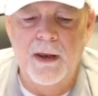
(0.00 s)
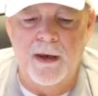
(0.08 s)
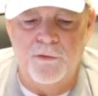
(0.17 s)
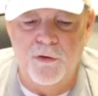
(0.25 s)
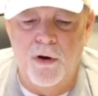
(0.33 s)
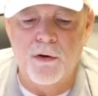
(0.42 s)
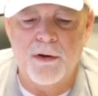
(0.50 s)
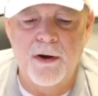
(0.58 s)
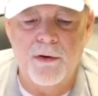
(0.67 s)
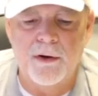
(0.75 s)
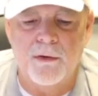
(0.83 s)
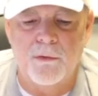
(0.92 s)
And do y'all
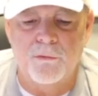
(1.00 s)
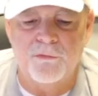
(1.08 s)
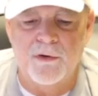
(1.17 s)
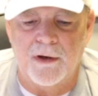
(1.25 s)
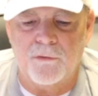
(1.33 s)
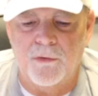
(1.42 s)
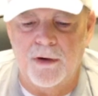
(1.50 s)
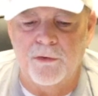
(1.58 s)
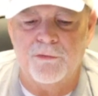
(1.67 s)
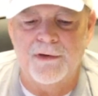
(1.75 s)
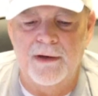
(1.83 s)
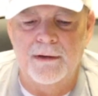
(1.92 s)
carry gooseneck
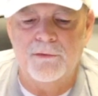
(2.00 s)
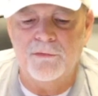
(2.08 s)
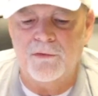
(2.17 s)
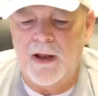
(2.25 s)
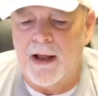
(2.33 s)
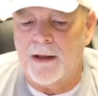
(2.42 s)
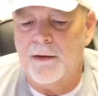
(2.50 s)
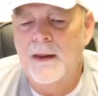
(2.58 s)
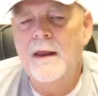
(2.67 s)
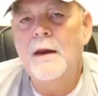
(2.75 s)
trailers in stock?